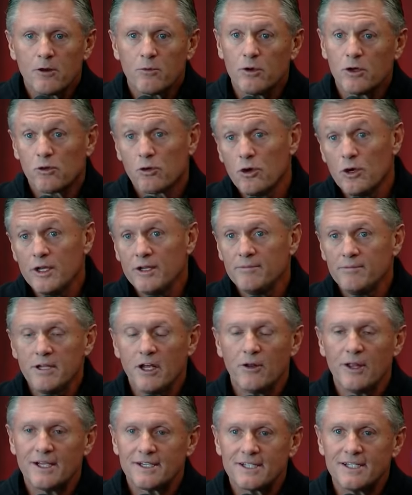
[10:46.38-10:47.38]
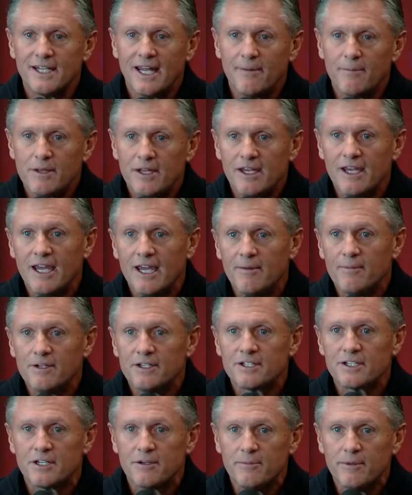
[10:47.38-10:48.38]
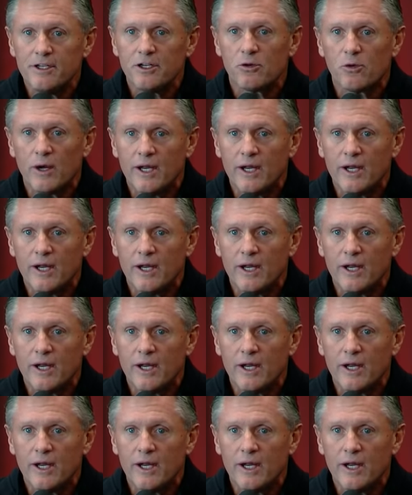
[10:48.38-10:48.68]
recruiting, you know, that's the name of the game, and it's going to be a